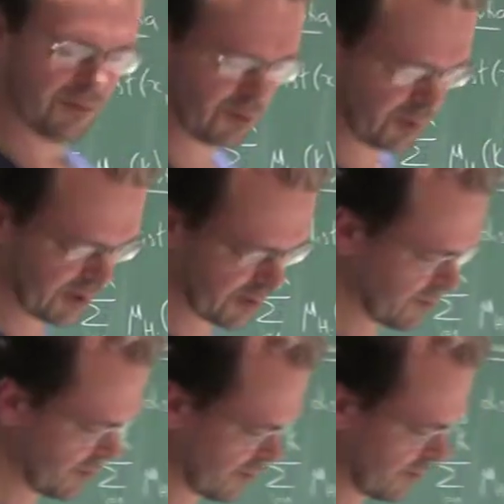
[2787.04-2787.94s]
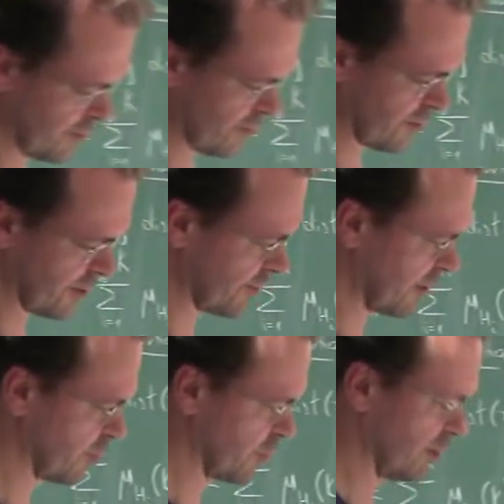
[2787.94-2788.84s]
so I don't have
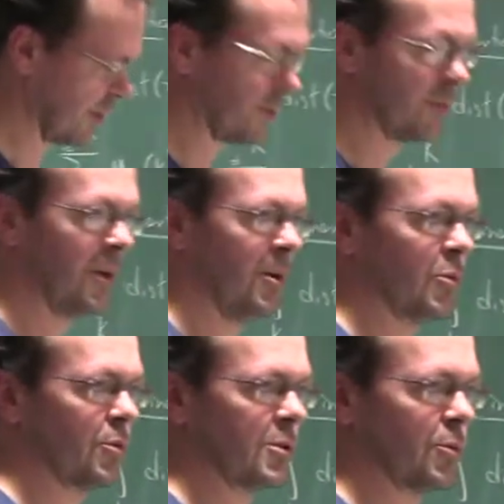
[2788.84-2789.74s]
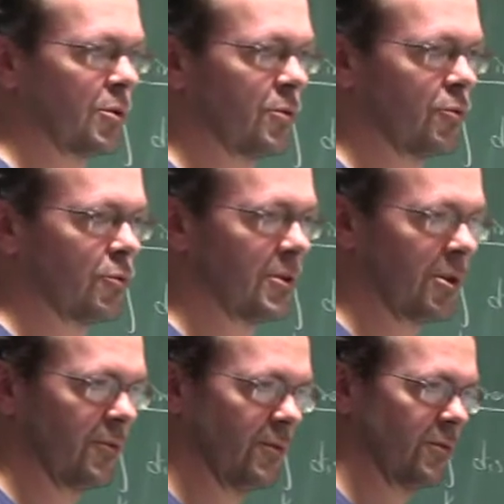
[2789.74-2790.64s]
time to do that because I want to
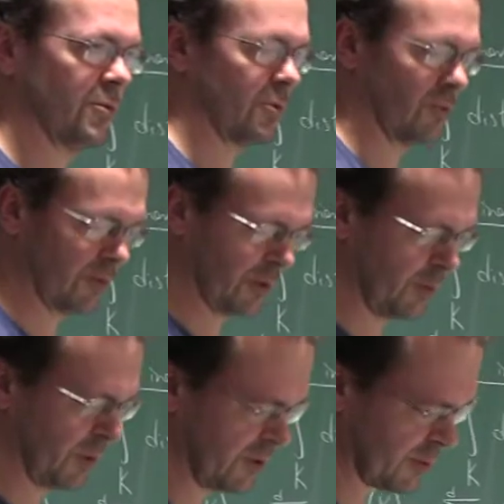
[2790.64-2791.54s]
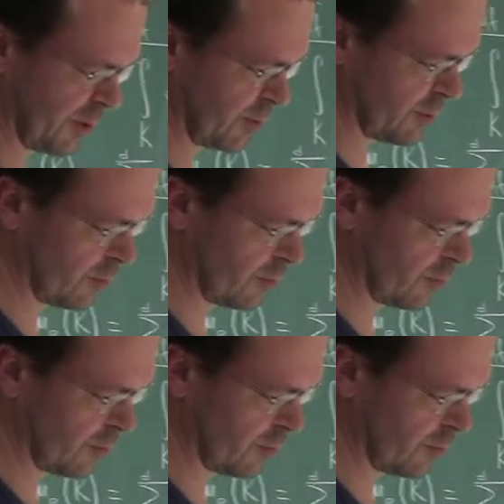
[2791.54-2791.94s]
save 10 minutes maybe